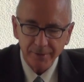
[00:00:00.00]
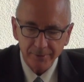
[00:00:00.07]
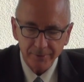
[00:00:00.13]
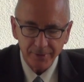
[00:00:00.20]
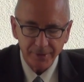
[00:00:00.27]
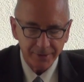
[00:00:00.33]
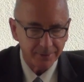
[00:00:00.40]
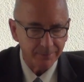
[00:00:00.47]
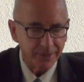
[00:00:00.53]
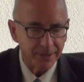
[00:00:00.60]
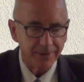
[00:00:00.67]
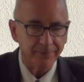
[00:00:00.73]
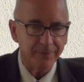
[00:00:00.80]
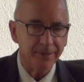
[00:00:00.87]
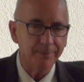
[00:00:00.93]
So I realize I'm
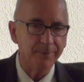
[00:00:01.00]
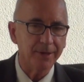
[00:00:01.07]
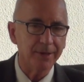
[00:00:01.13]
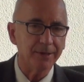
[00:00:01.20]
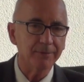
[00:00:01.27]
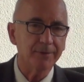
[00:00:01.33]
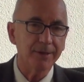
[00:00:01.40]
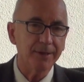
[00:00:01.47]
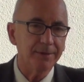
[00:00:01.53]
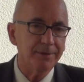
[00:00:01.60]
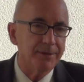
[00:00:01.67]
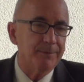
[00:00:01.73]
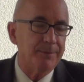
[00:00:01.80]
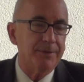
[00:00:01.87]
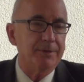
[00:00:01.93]
not giving you black and white
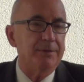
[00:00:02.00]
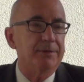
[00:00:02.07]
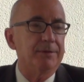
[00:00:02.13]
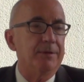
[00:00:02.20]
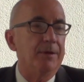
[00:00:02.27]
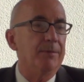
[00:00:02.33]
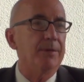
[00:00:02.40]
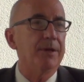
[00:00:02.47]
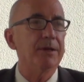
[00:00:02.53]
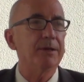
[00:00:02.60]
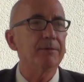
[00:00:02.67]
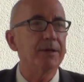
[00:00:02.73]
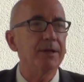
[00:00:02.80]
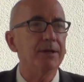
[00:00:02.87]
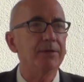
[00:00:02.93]
answers, but there aren't
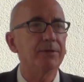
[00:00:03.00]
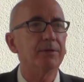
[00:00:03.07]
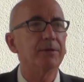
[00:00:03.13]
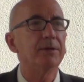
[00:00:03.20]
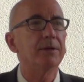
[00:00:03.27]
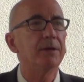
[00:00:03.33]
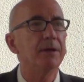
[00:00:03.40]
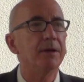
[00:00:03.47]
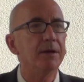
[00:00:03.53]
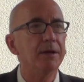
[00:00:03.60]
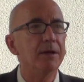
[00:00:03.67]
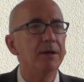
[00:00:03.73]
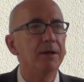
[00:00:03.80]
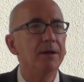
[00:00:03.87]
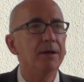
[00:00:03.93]
black and white answers.
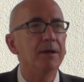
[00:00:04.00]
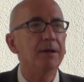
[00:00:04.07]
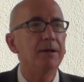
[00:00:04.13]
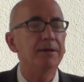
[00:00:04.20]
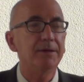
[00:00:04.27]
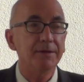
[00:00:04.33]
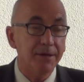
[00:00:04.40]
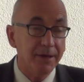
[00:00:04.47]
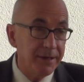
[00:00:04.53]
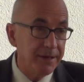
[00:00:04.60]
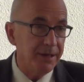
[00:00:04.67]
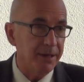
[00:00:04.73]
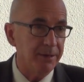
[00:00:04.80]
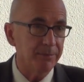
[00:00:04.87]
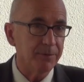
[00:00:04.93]
At least I
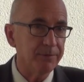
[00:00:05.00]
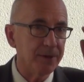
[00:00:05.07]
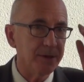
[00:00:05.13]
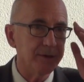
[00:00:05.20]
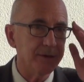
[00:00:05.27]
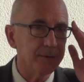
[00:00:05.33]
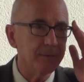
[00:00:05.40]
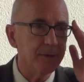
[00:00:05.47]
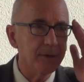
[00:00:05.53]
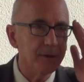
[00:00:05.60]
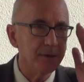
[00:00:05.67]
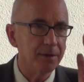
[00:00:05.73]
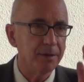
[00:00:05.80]
can't provide them.